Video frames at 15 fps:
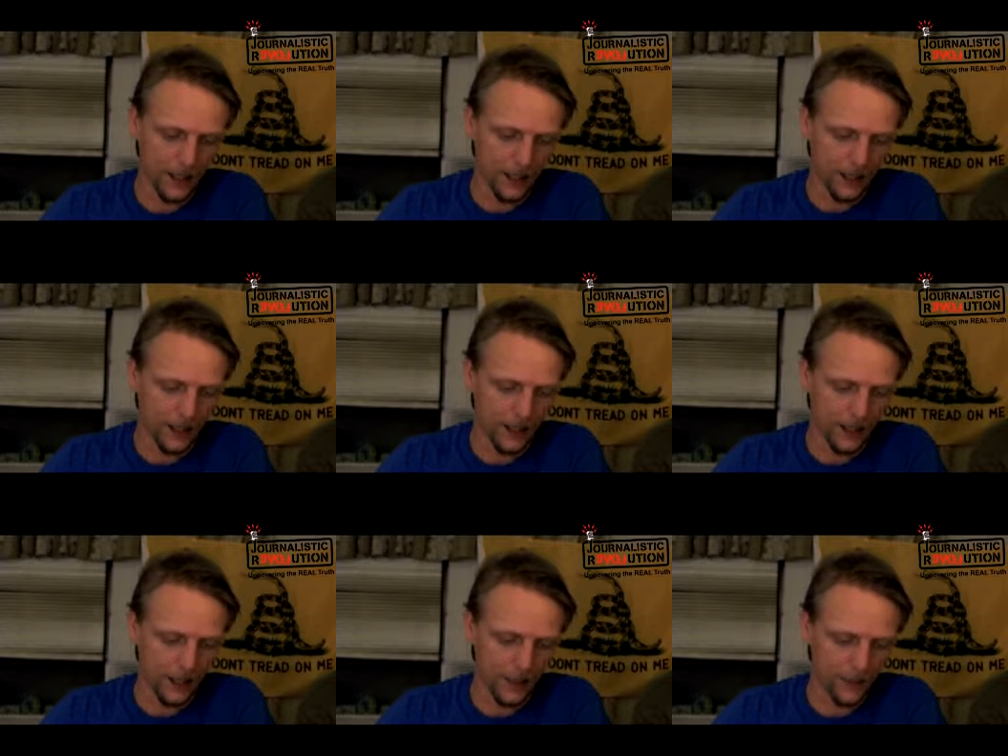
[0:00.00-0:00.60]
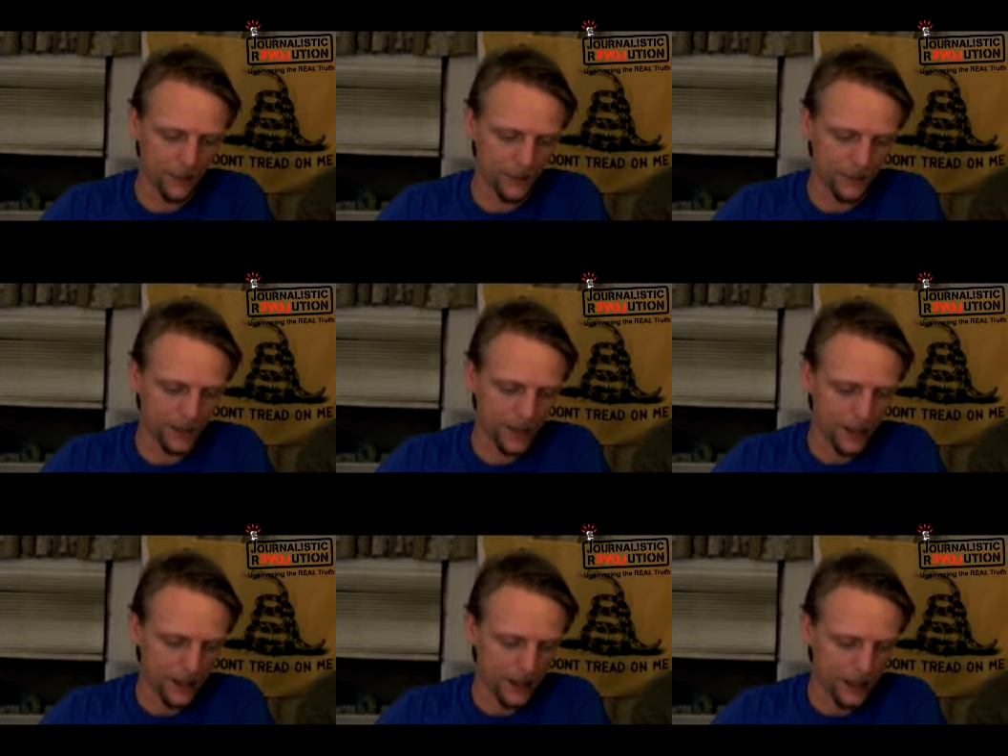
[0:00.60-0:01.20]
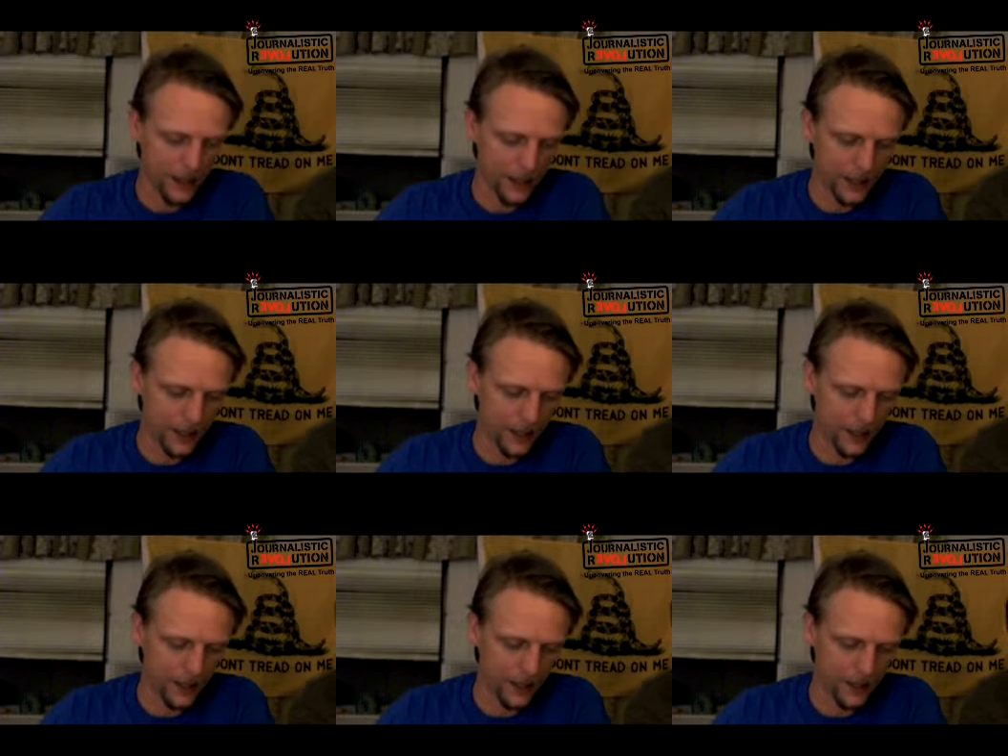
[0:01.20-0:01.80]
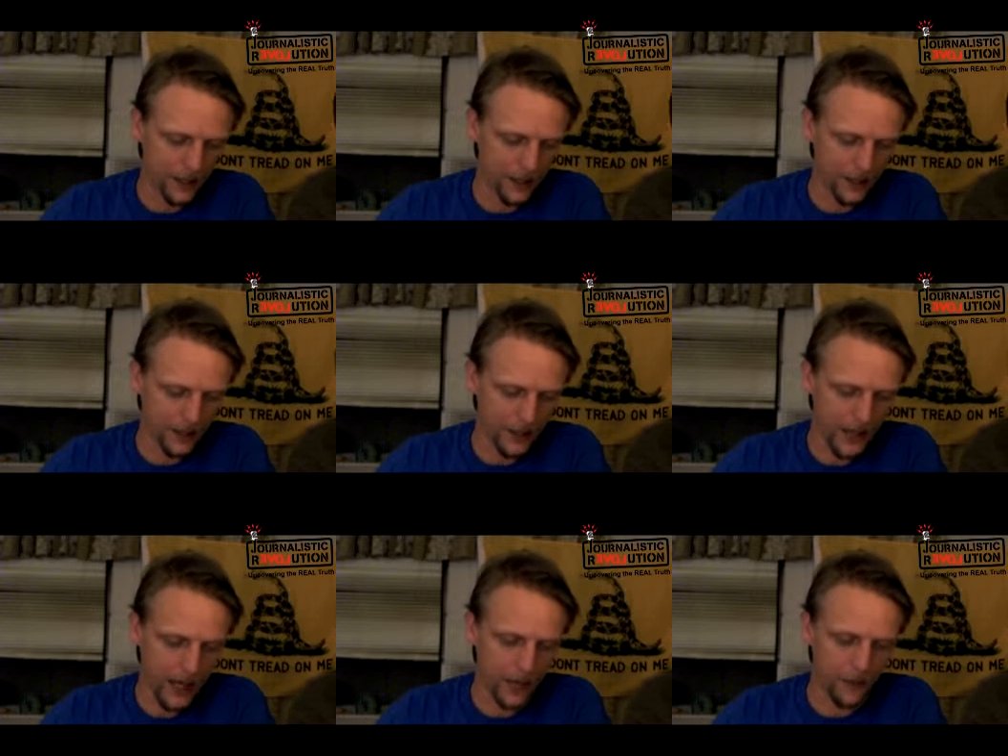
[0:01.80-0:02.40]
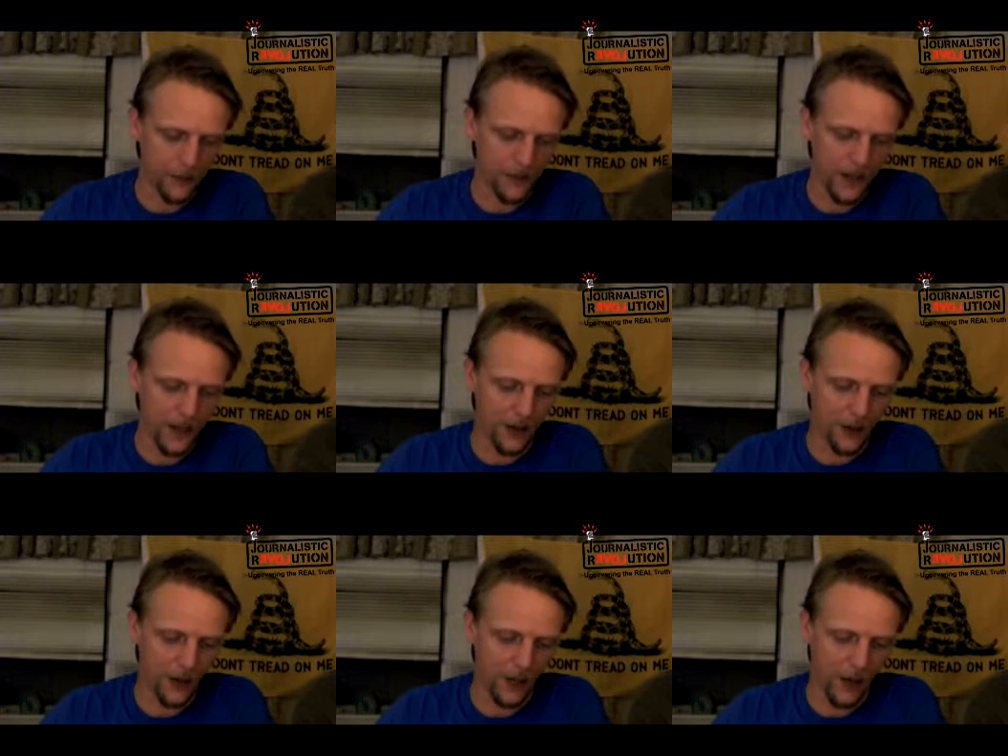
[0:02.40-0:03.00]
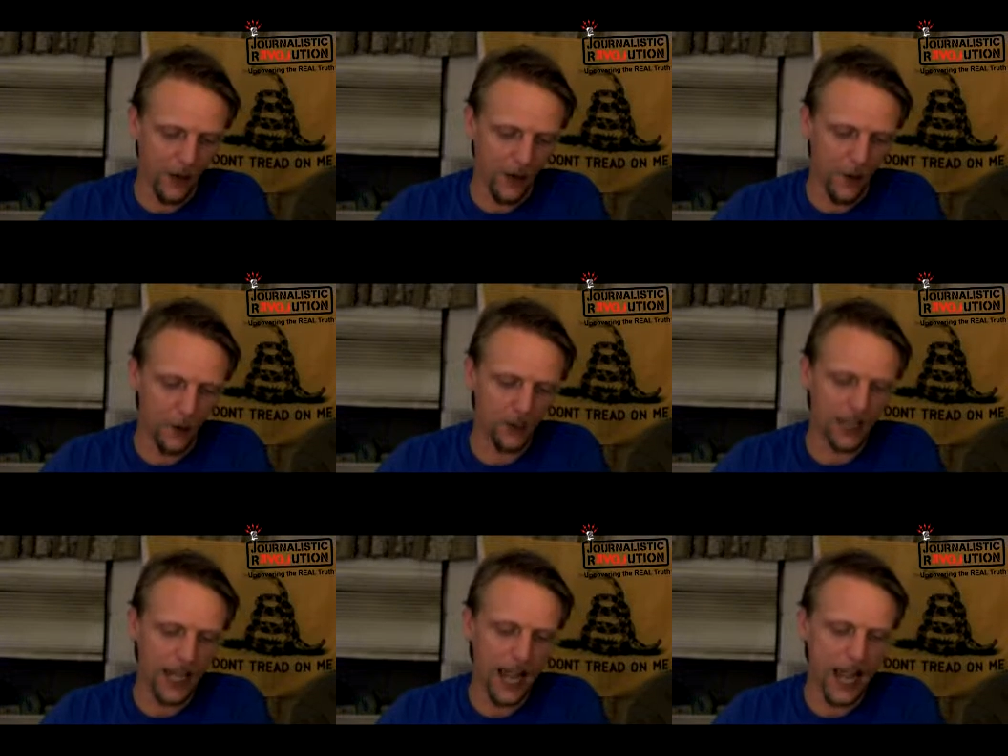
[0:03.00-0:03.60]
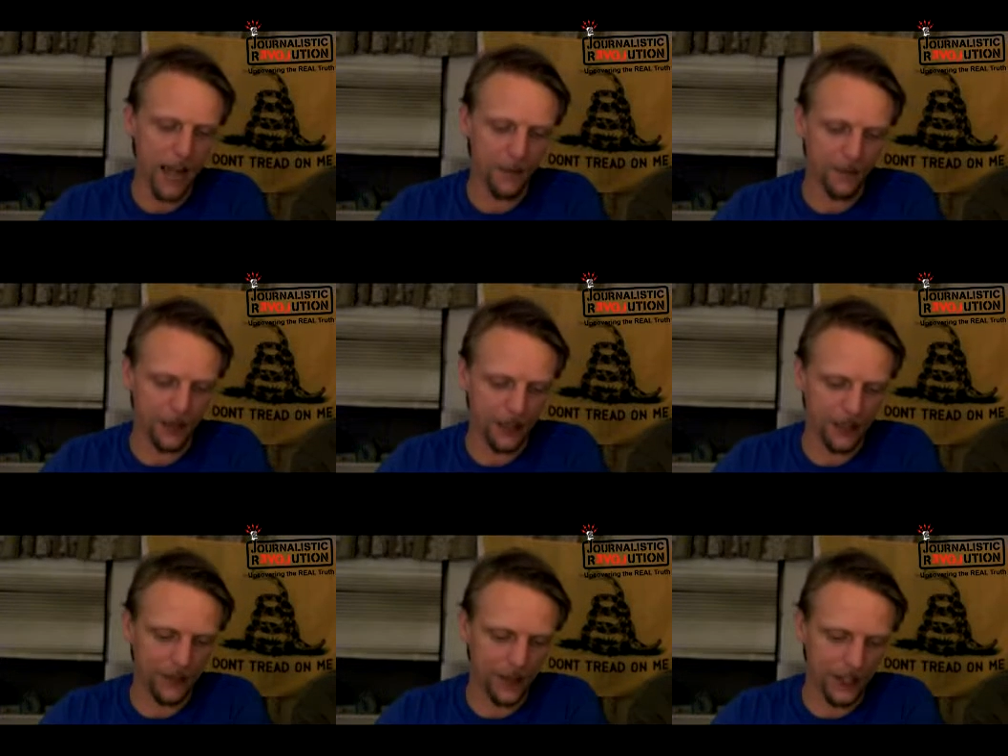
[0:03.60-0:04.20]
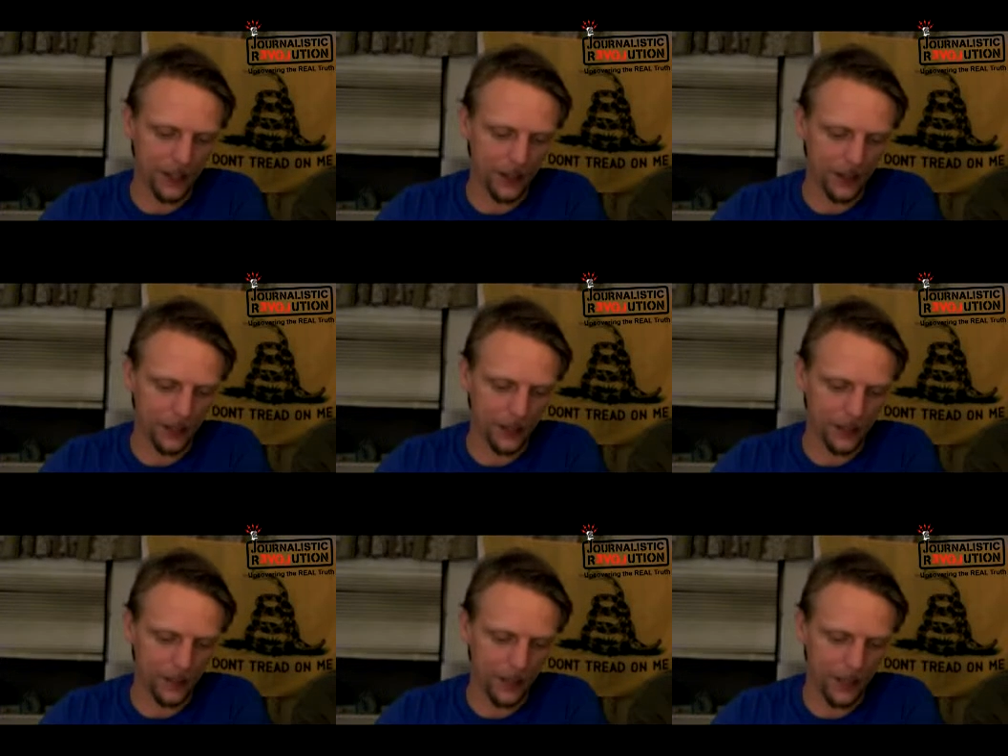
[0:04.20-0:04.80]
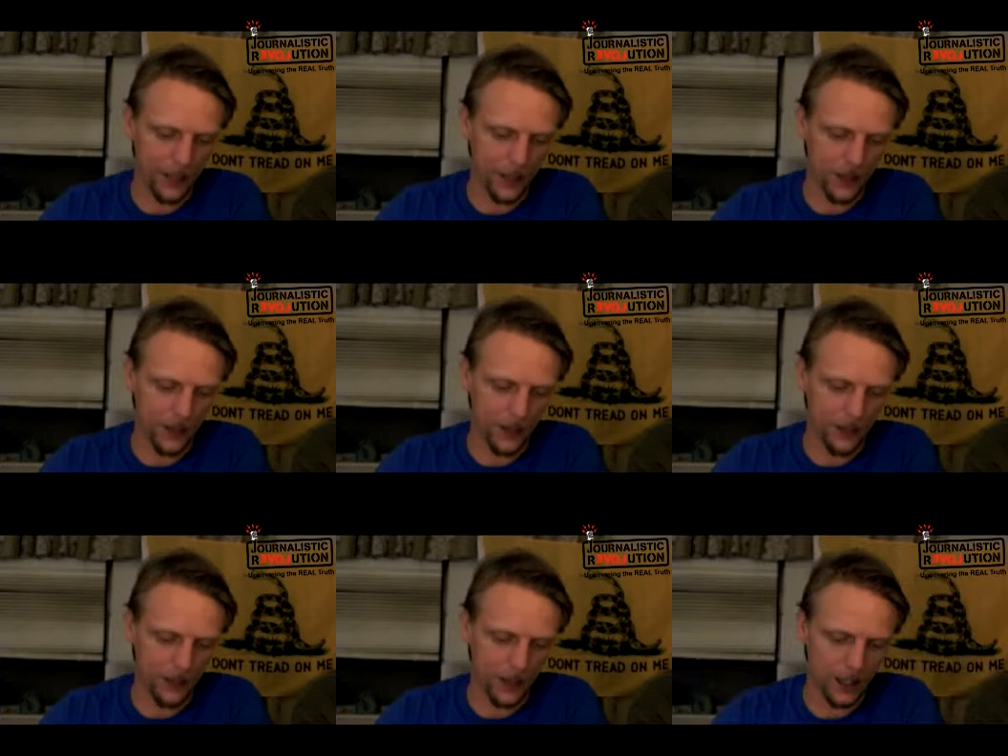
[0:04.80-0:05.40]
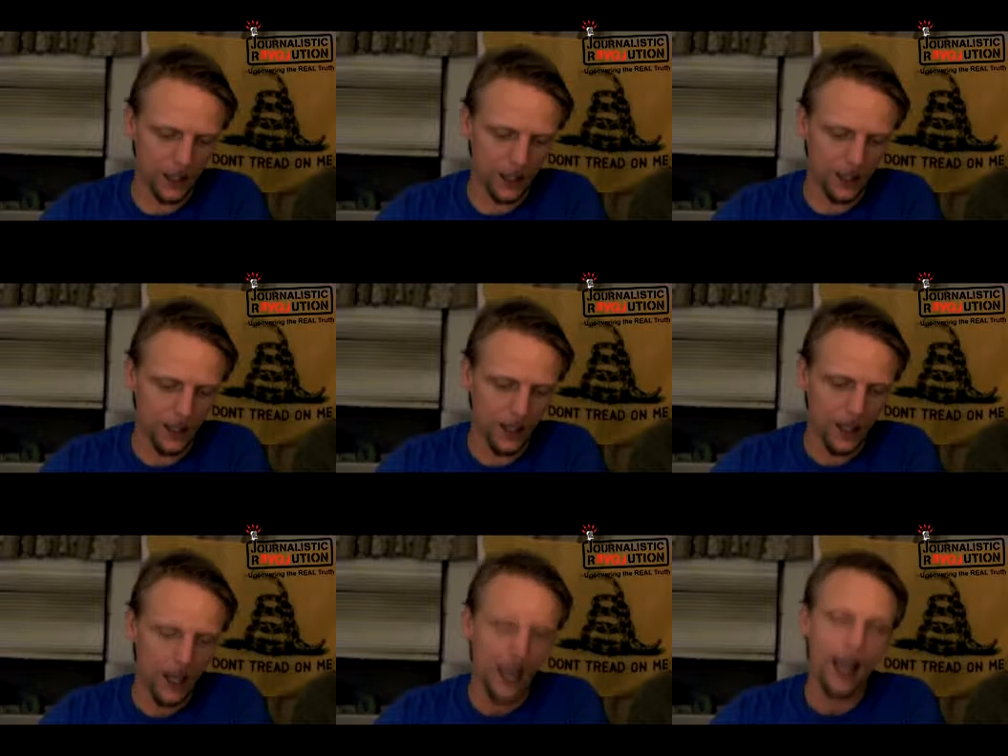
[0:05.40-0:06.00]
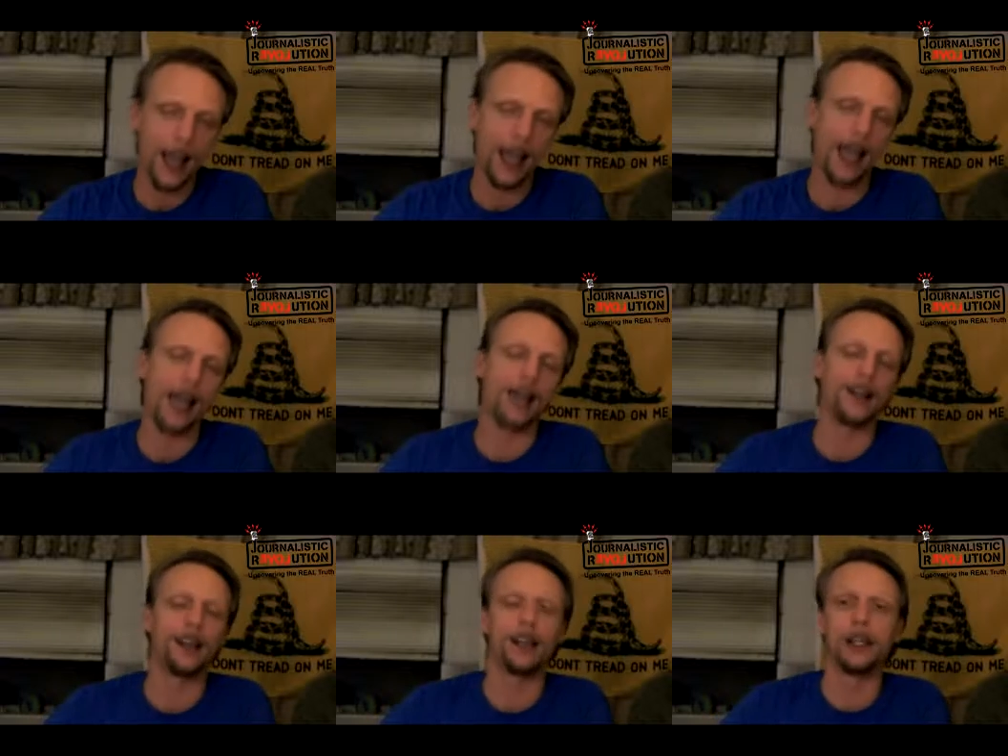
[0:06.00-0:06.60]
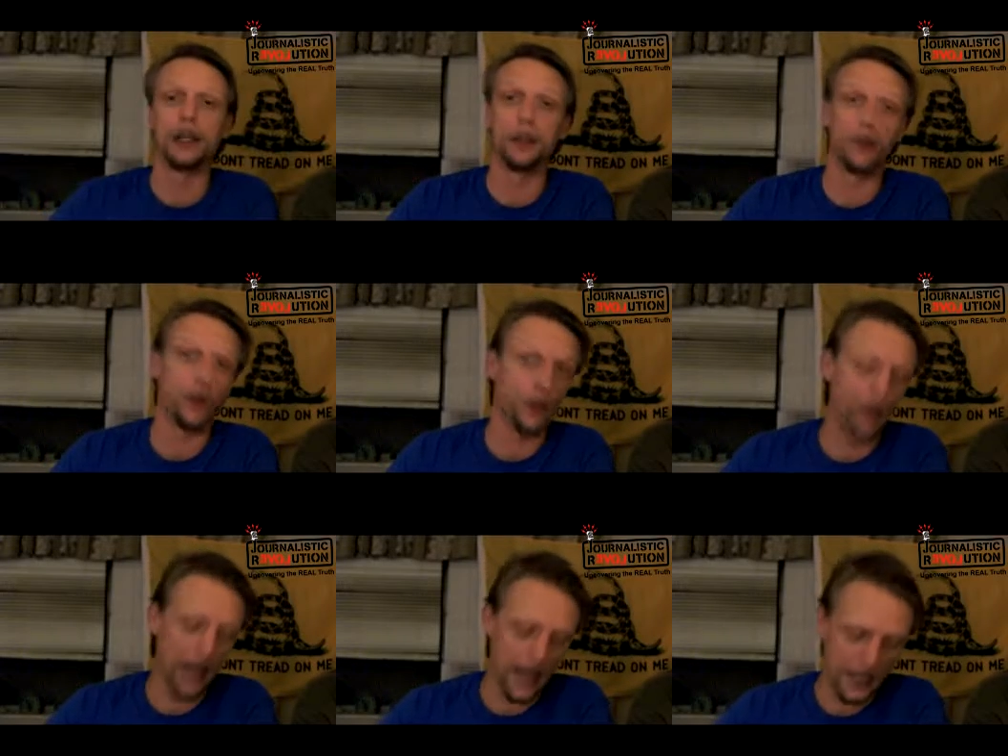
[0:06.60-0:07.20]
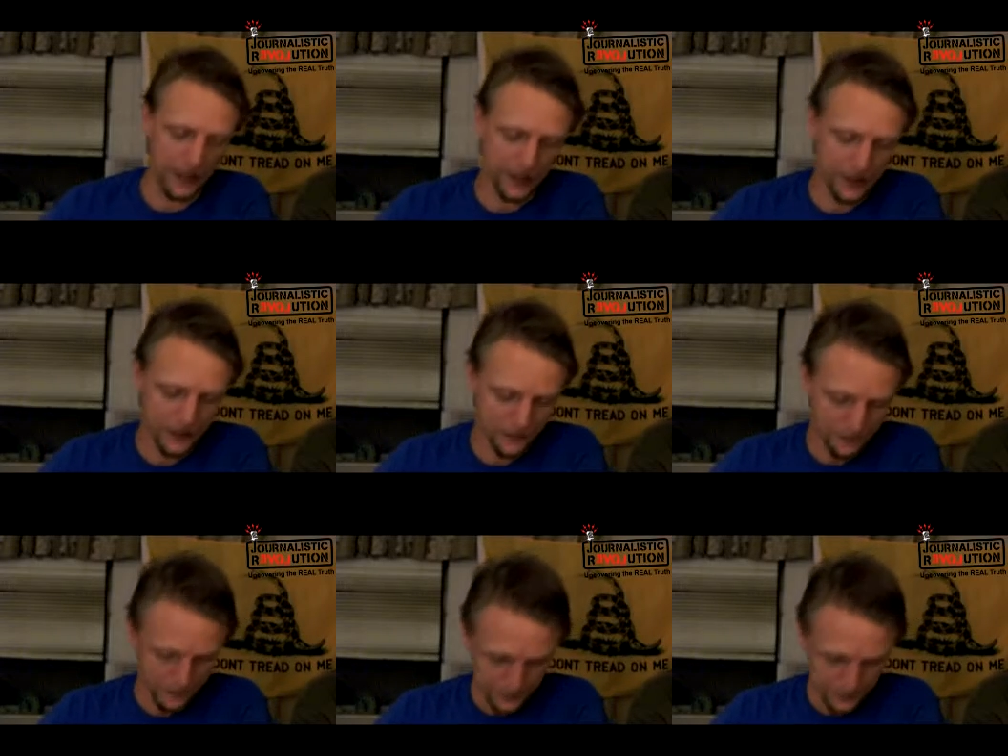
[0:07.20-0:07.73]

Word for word: Um, then Gallup found that almost half believed that the mainstream media had a liberal bias.